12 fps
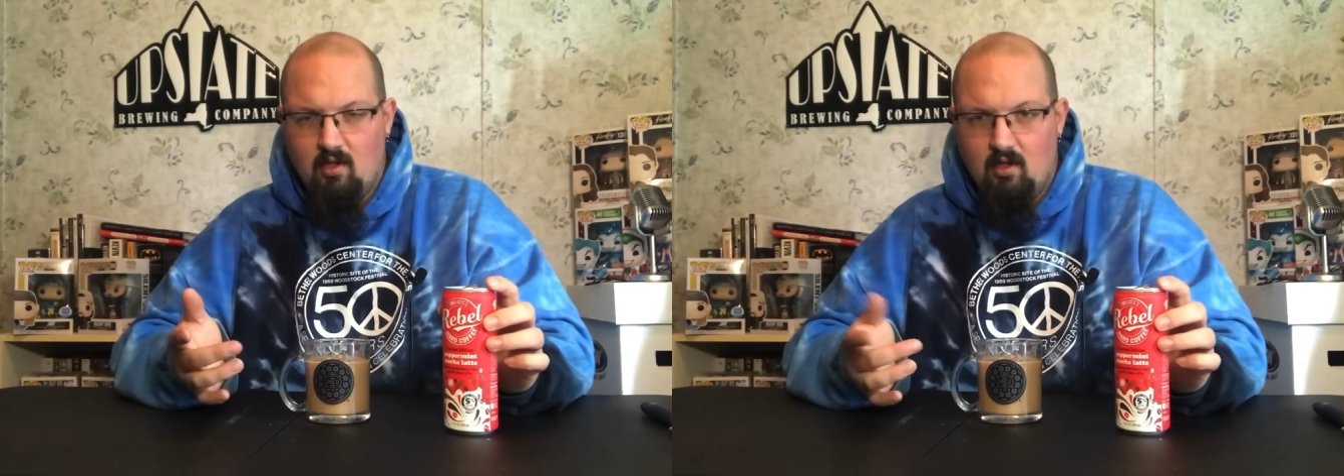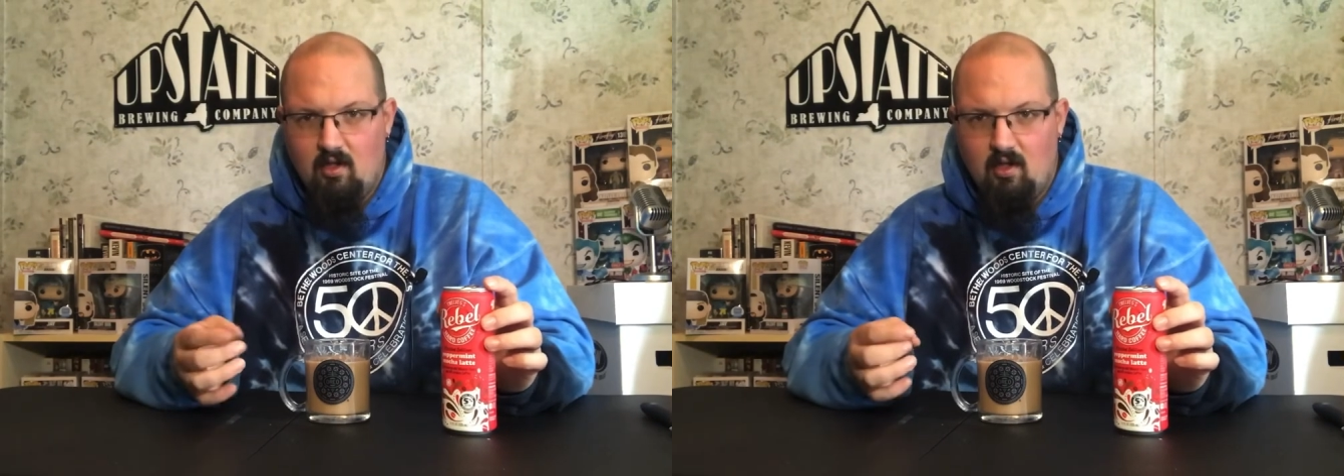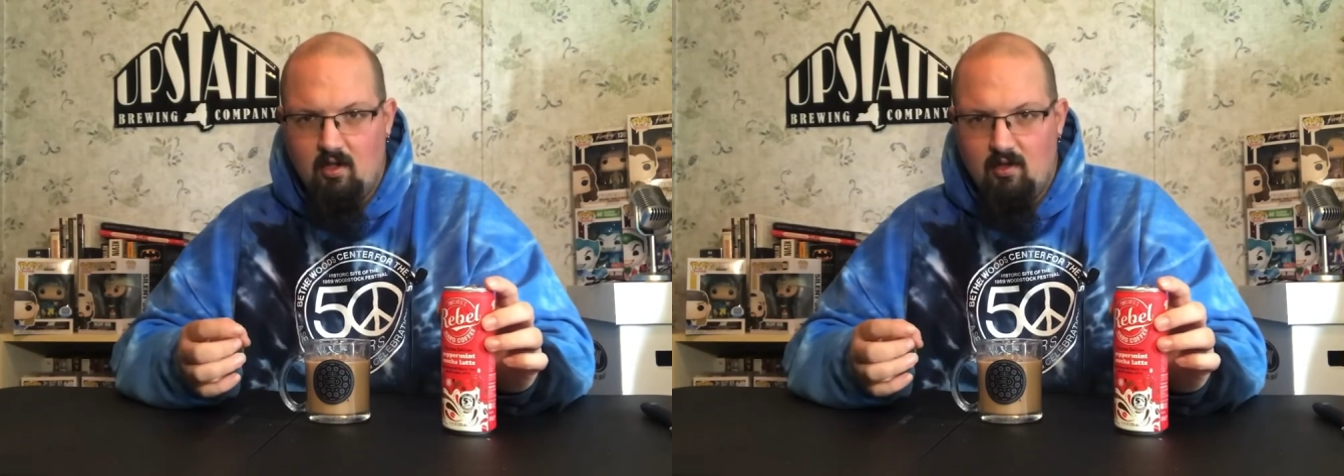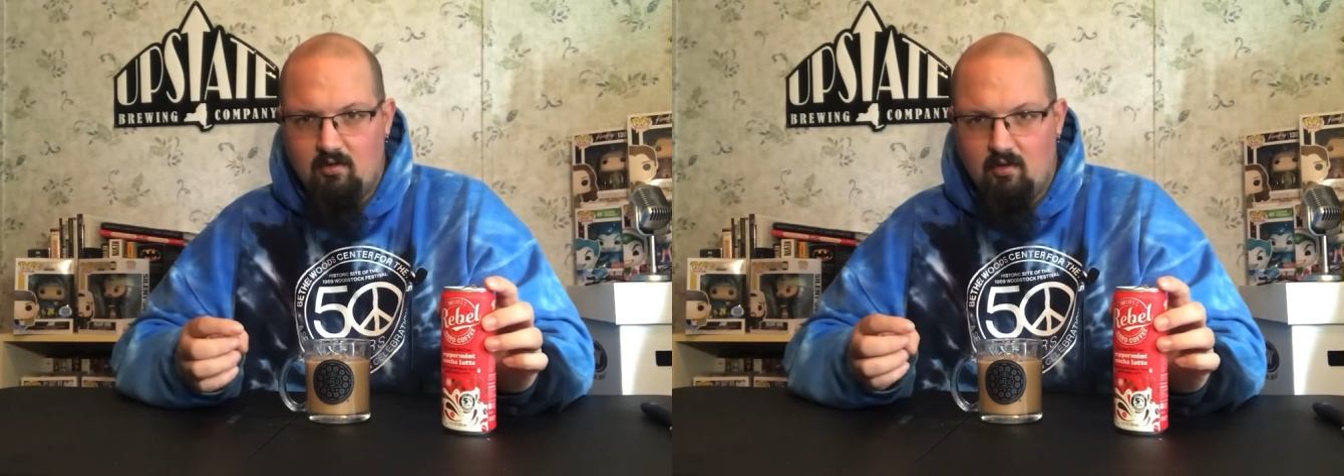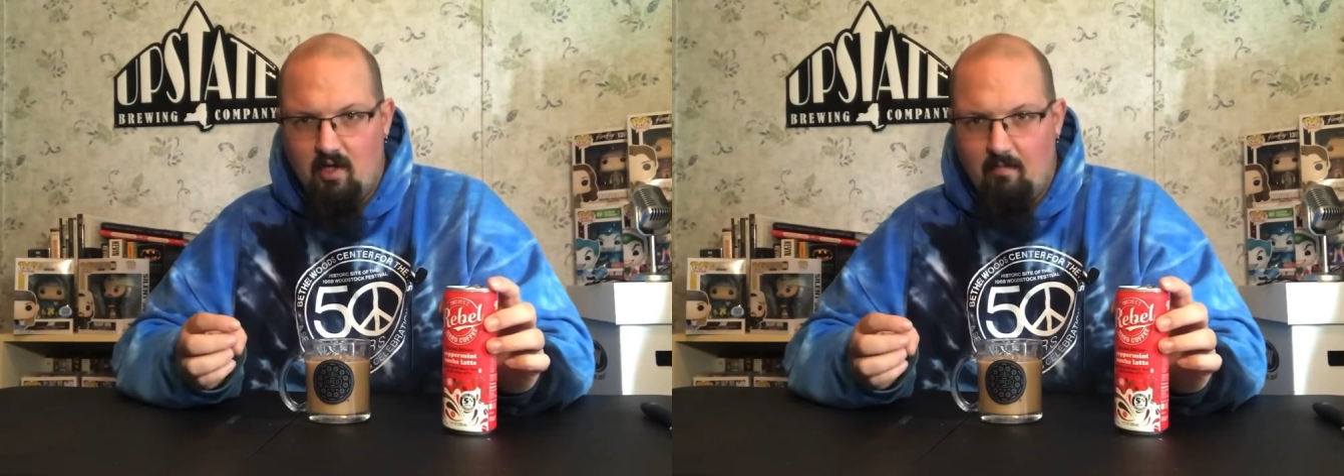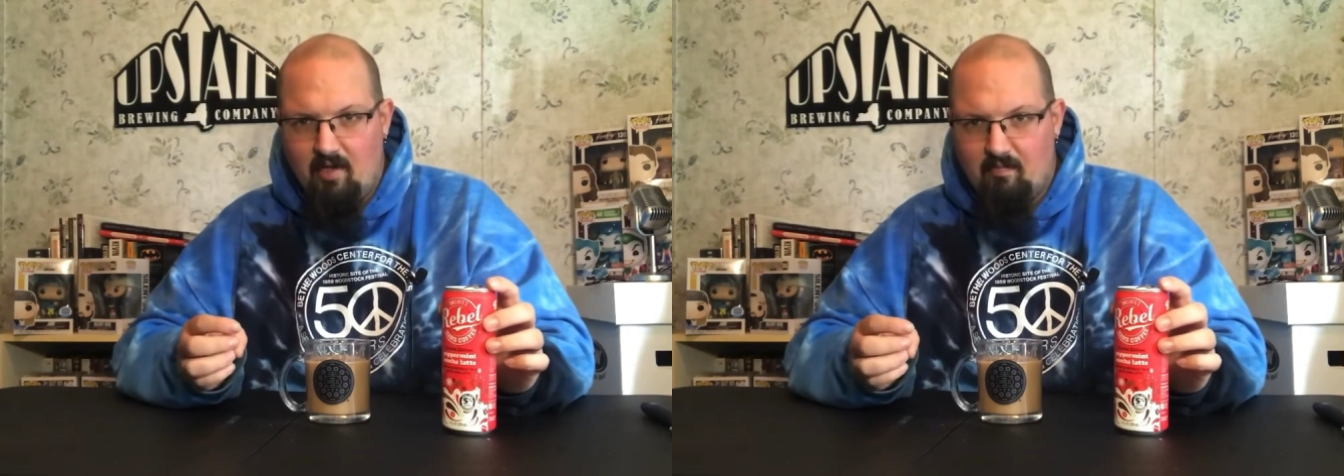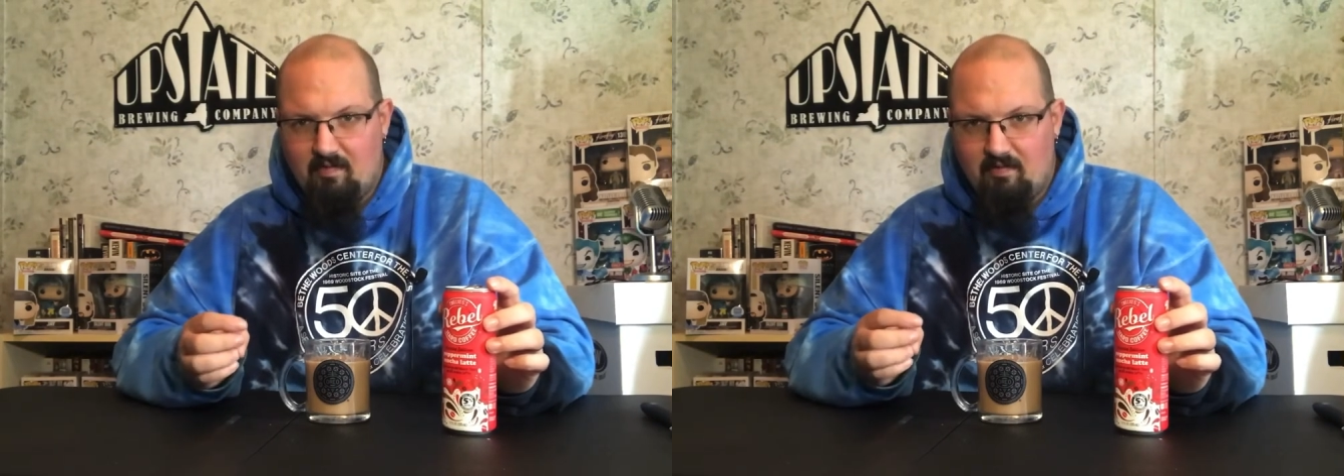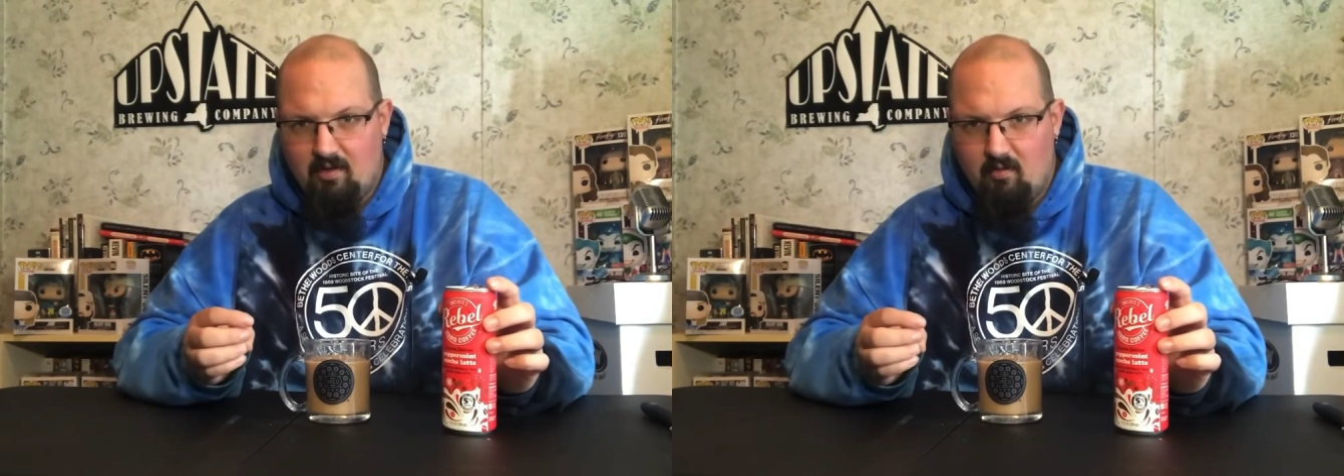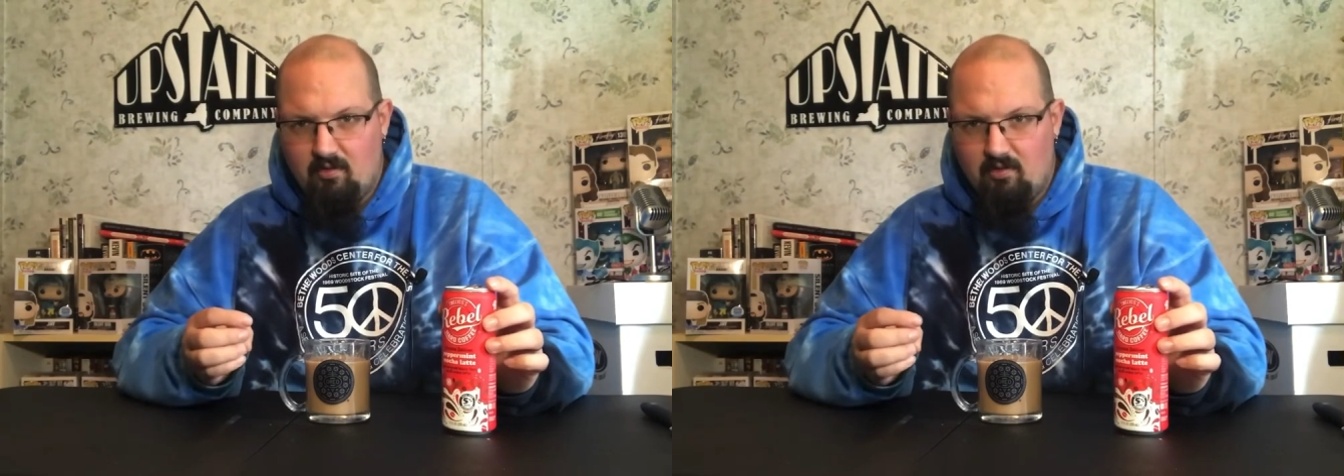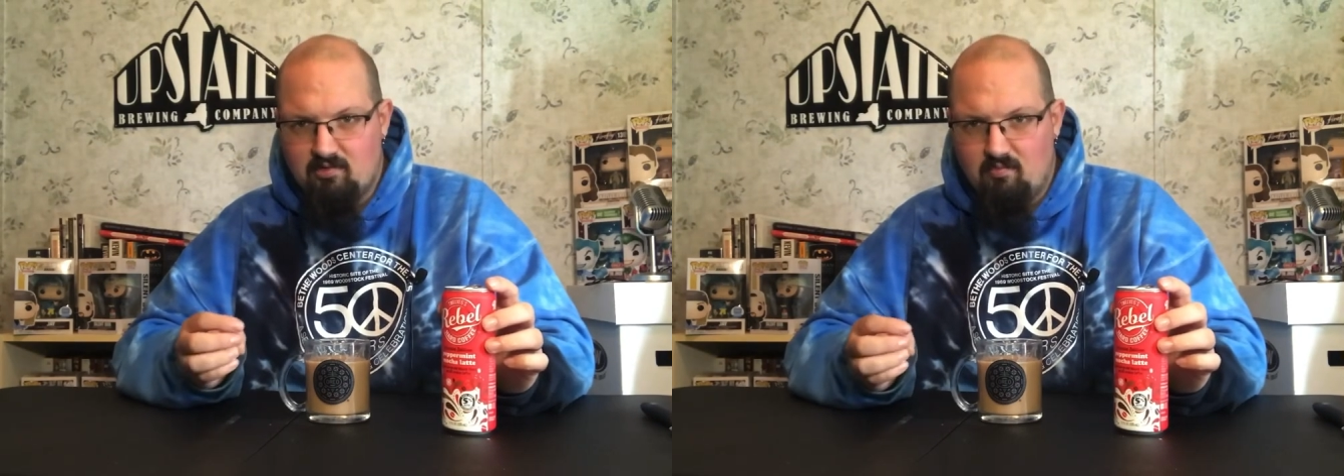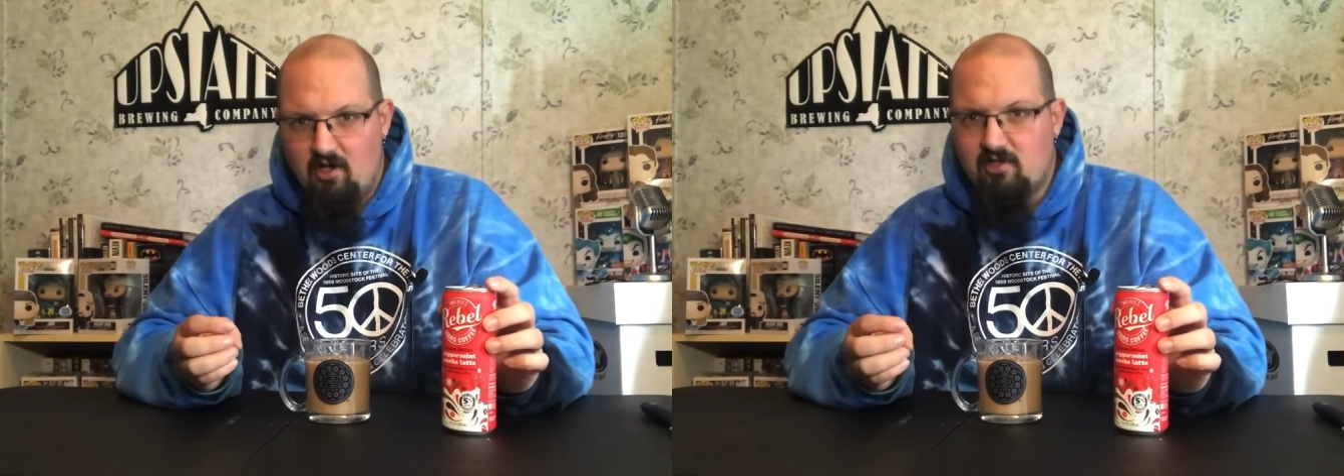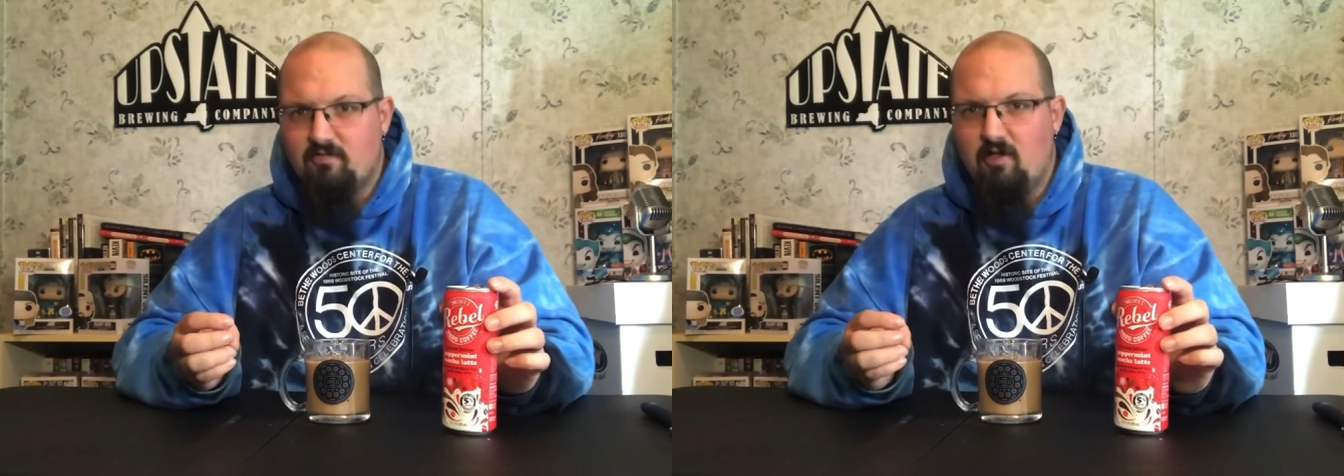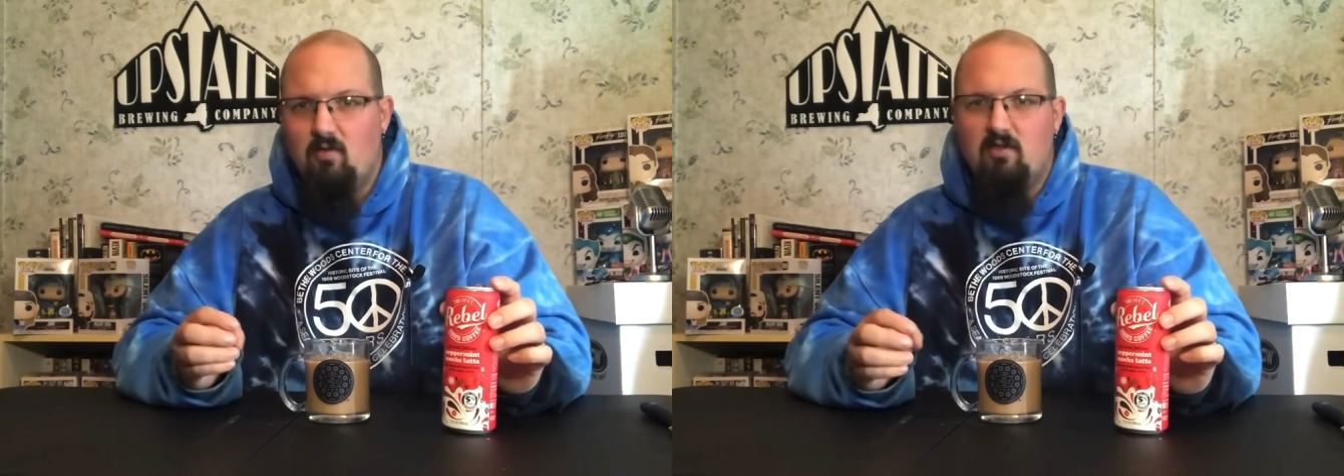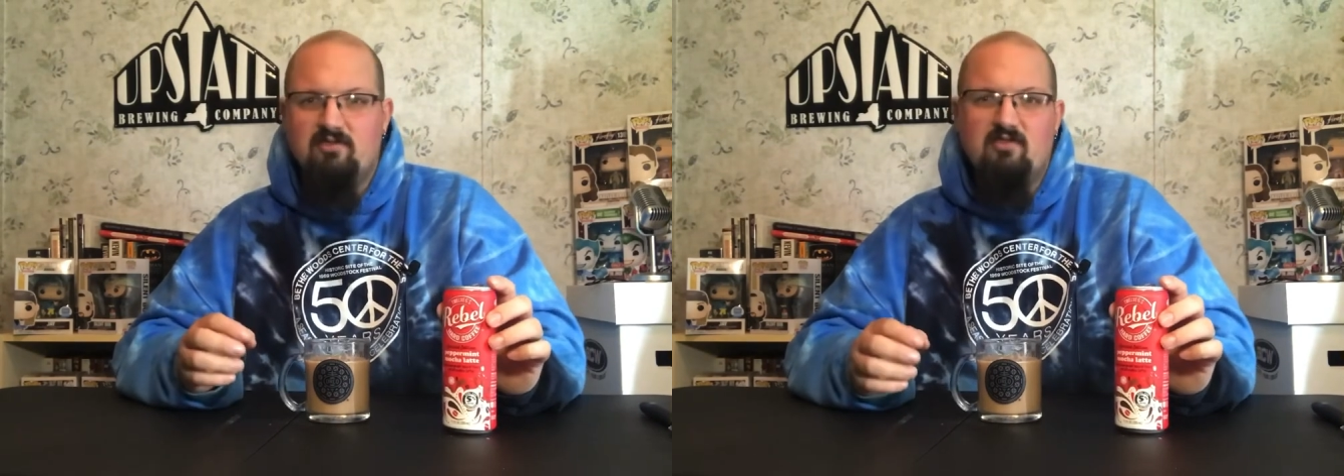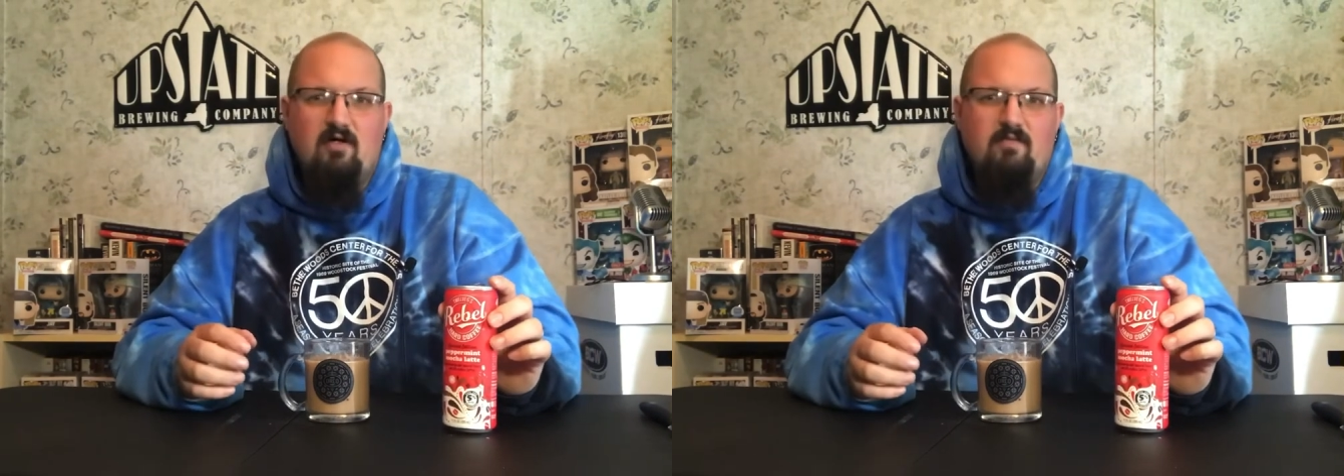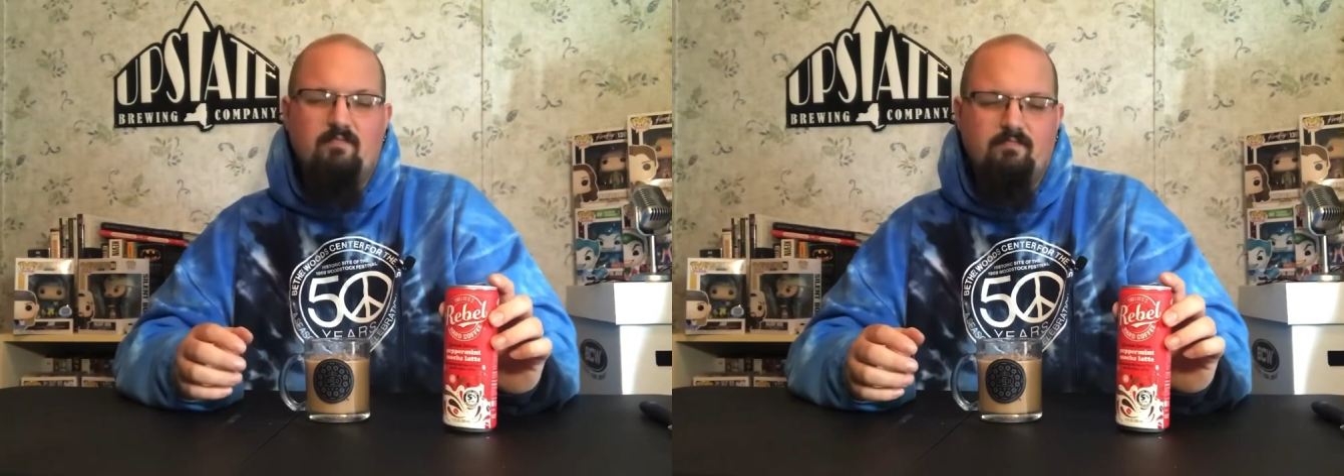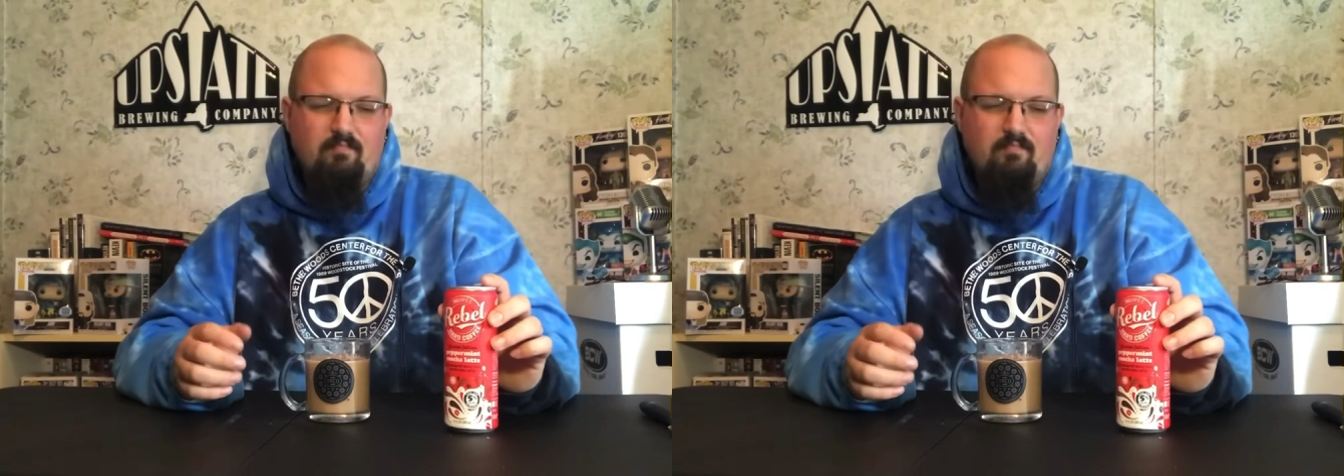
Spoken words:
and I might be able to get one of those marshmallow ones done,